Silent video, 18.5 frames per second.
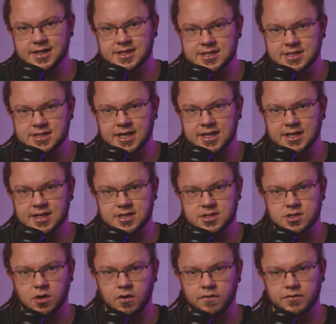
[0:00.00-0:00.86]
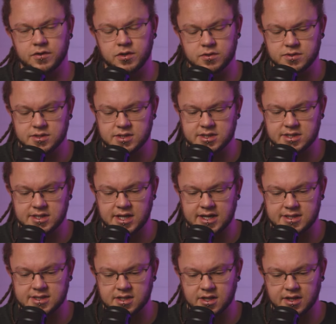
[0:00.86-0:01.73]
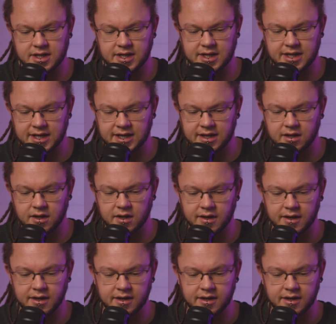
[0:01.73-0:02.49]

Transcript: to take this off and use this as like a key light